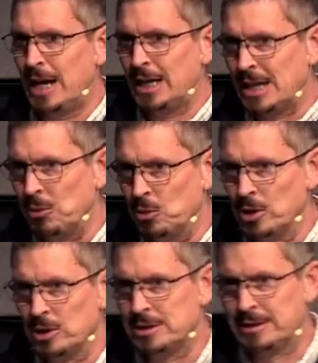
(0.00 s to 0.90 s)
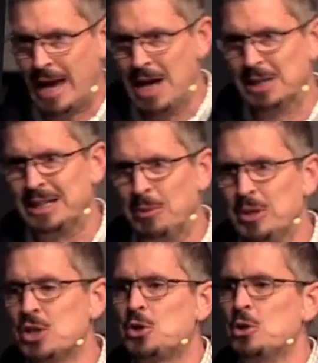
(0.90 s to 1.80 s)
take that word talent
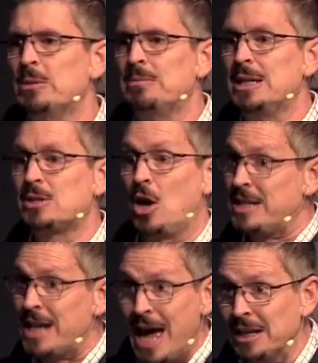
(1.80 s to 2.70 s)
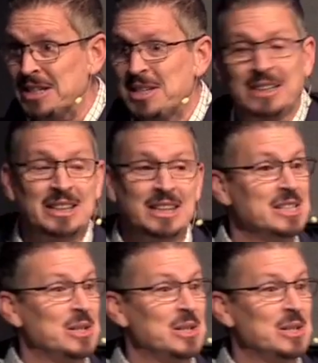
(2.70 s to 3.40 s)
and we assume it means our talents, like the